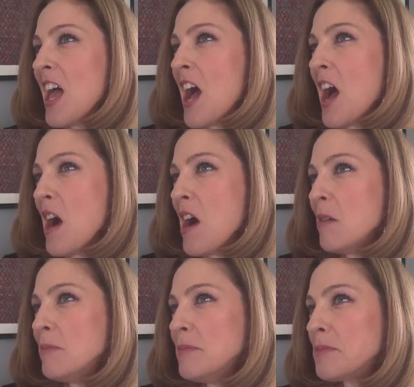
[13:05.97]

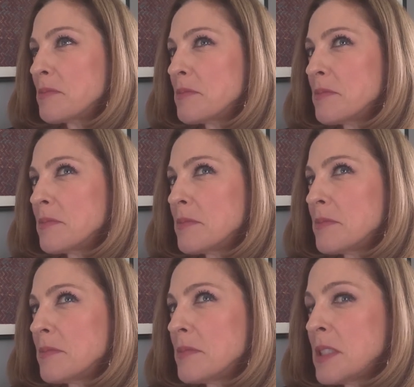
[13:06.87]

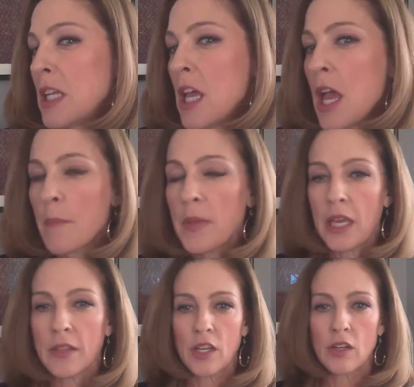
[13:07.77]

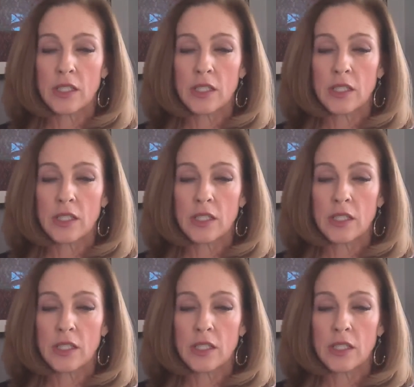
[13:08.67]
There